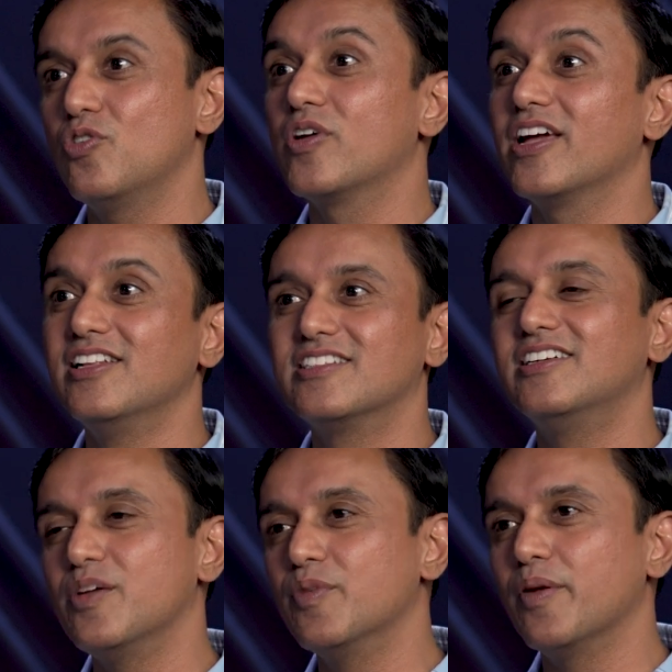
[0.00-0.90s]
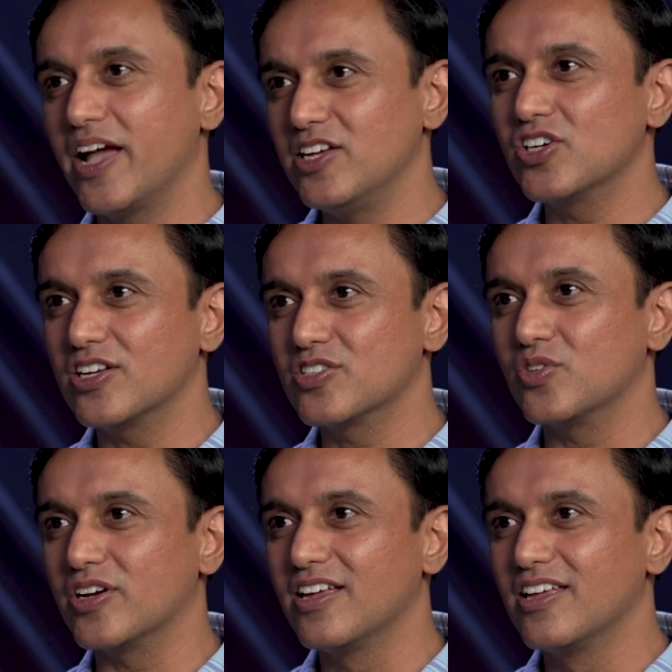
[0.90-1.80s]
who kills the demon
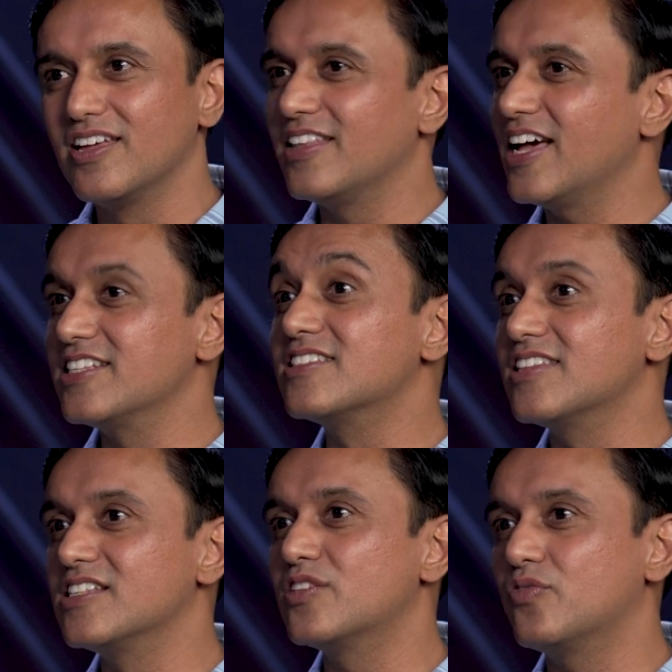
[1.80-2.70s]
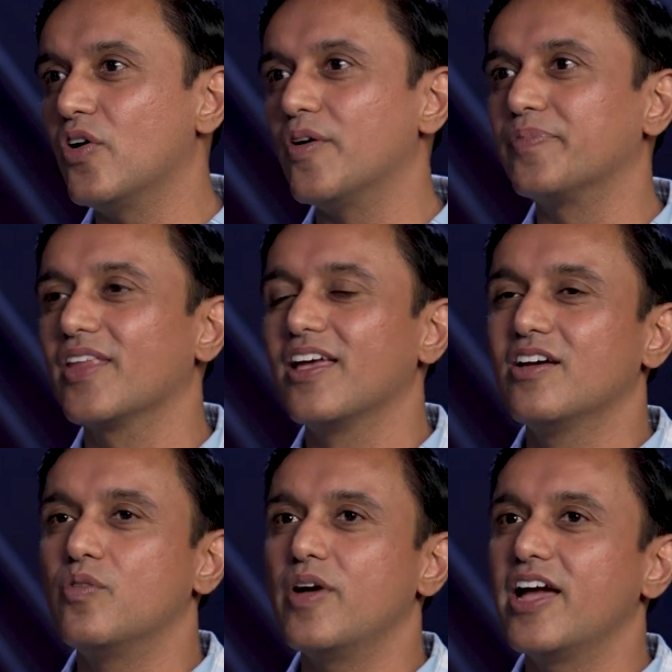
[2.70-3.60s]
Mahishasura. That's the sixth form,
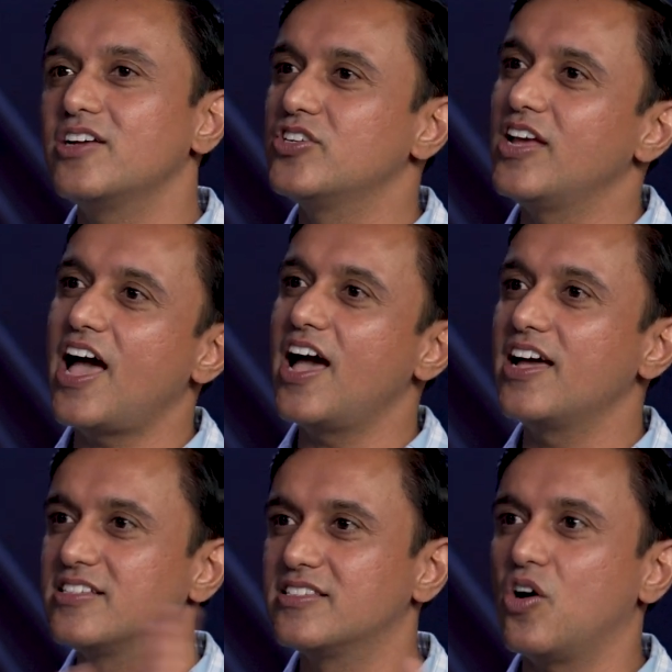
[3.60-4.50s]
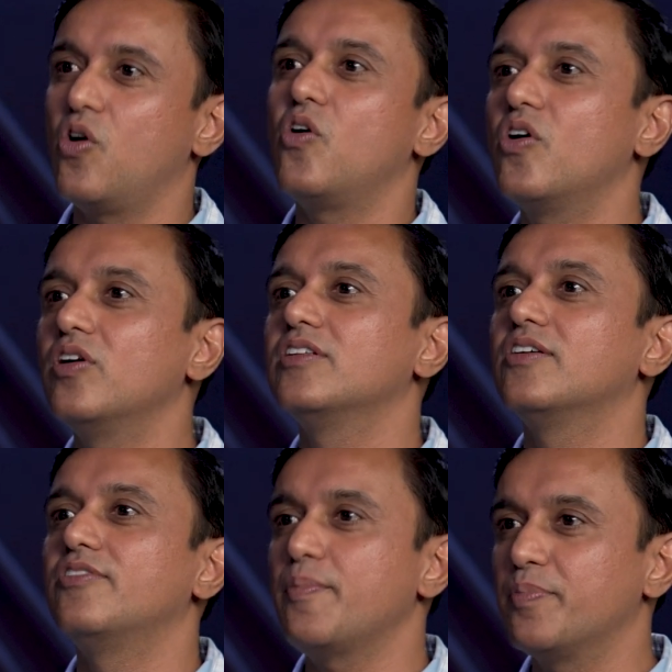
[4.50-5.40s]
where she has all
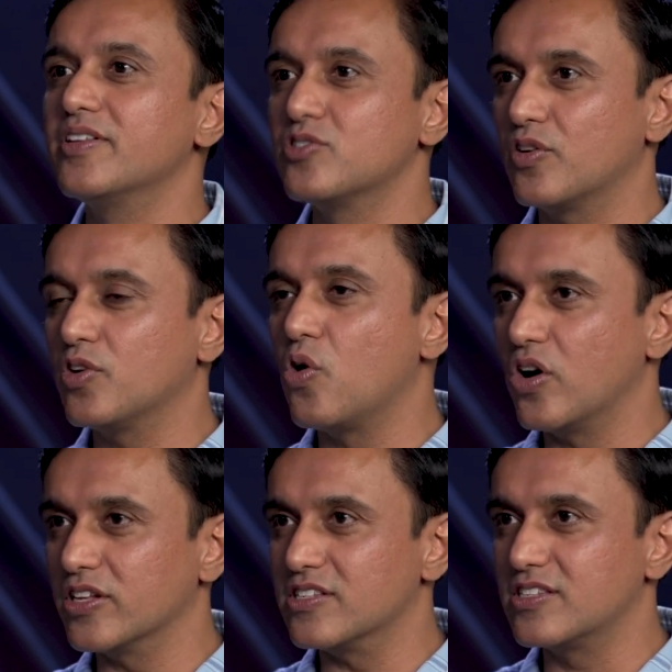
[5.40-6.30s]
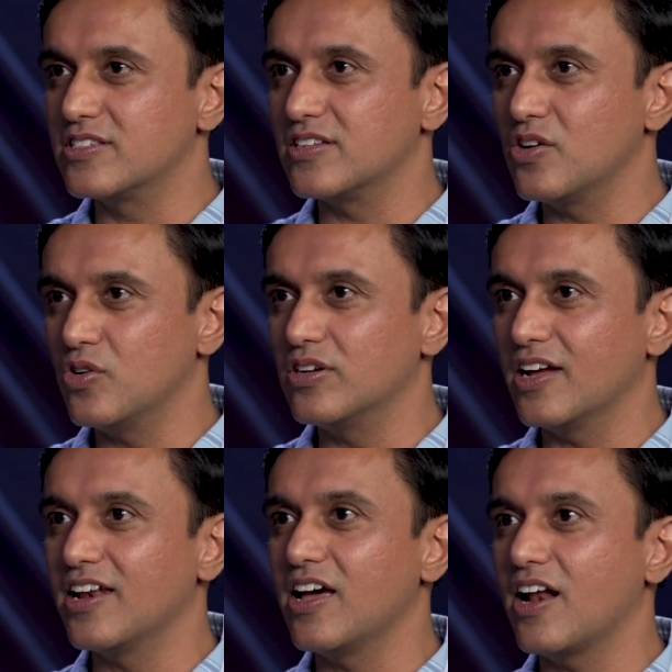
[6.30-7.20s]
the weapons of the gods
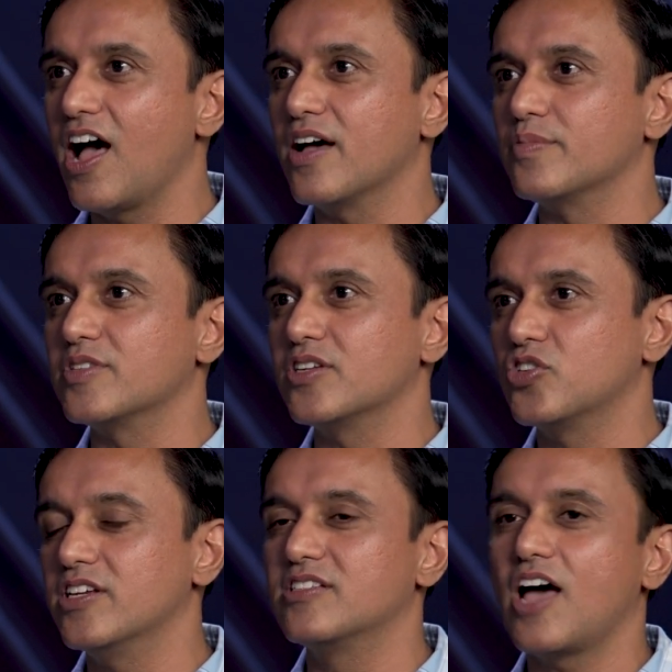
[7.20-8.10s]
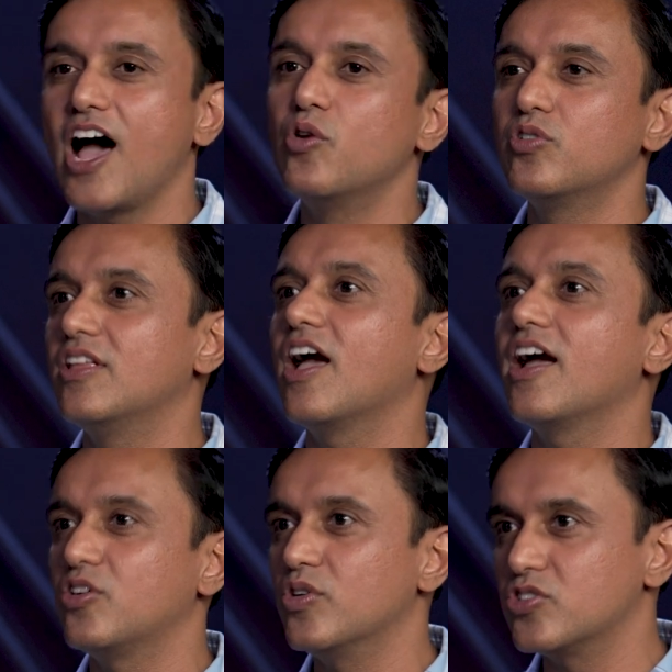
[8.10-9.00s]
in her arms, and she's out
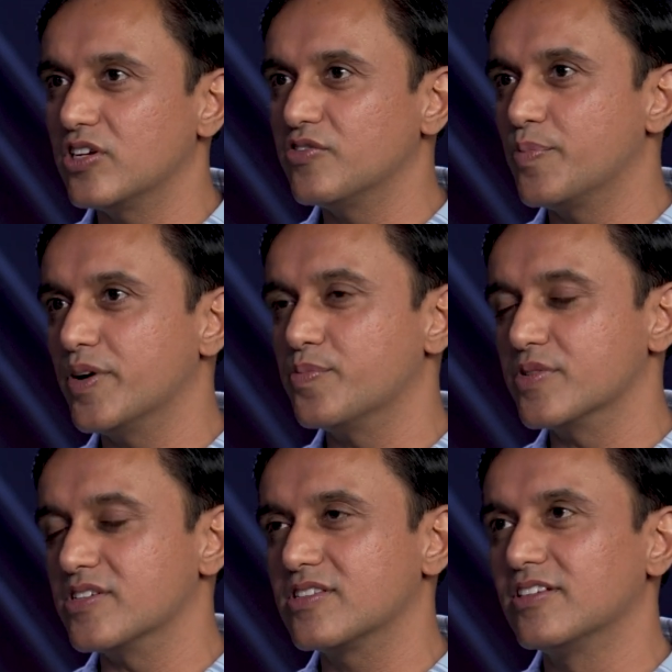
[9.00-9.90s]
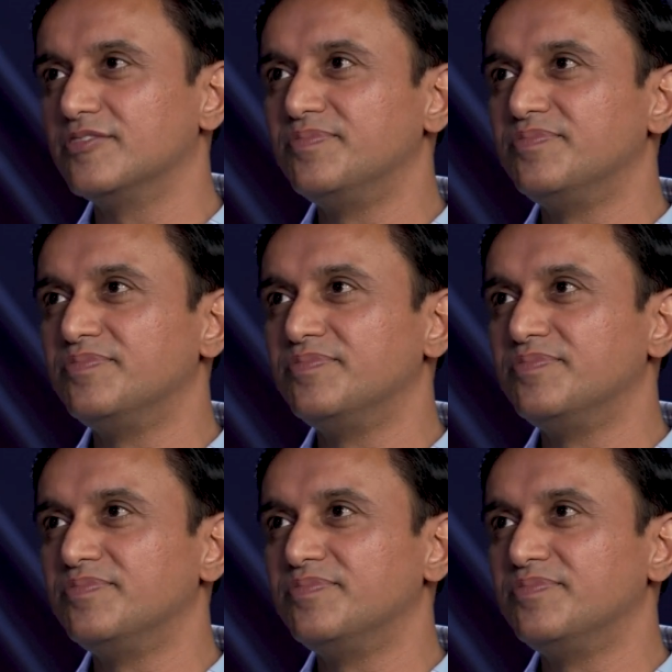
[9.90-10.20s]
there to achieve a purpose.